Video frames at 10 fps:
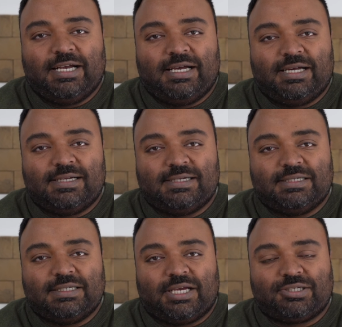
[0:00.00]

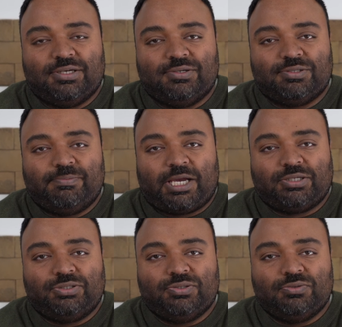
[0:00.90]
It actually goes
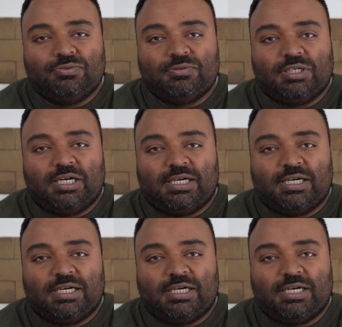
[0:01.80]
back to